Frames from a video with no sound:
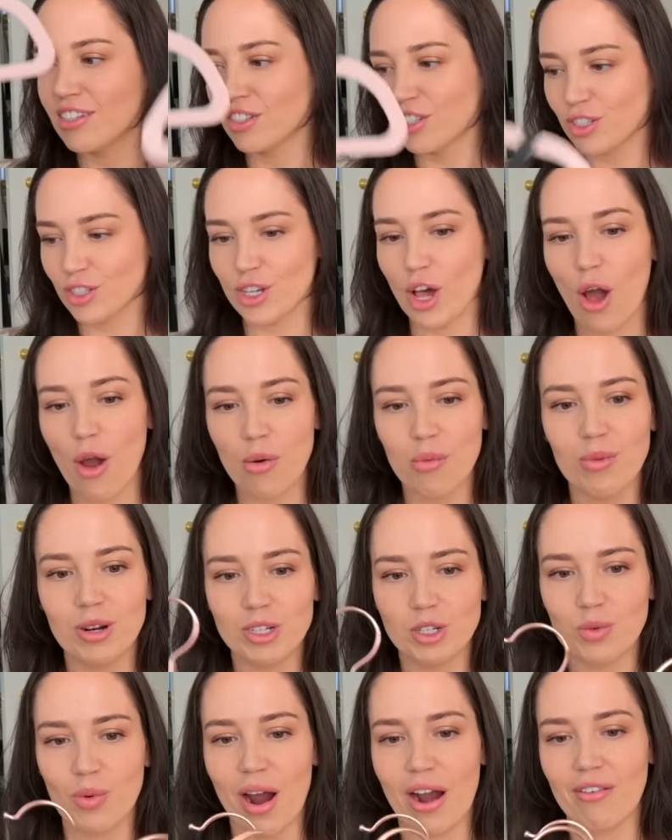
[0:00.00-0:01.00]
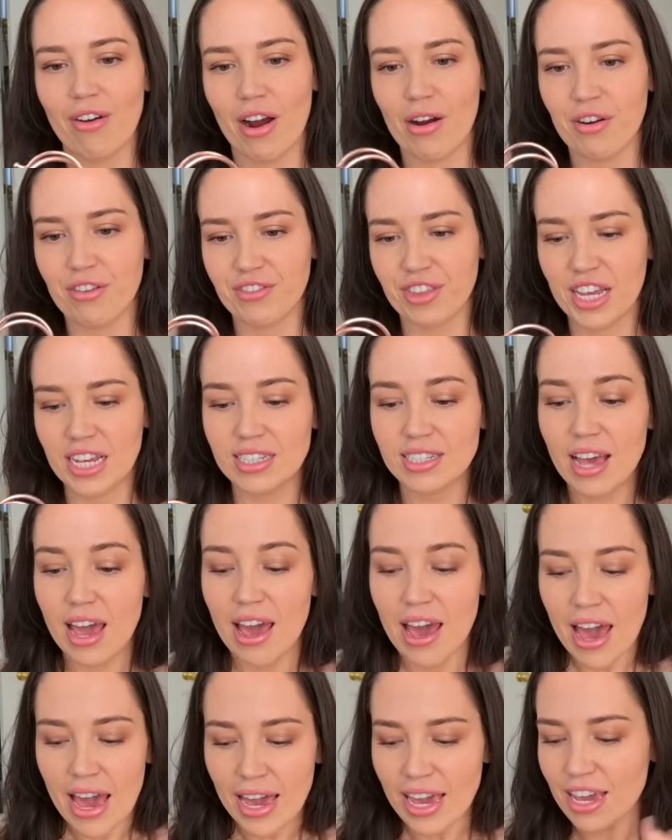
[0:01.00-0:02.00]
so much wear out of these.
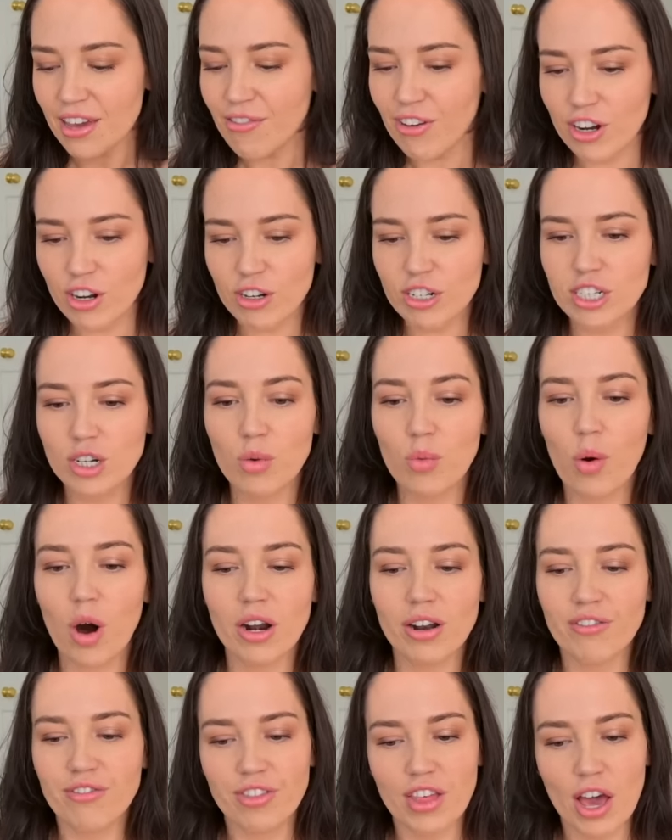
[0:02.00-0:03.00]
Even under one of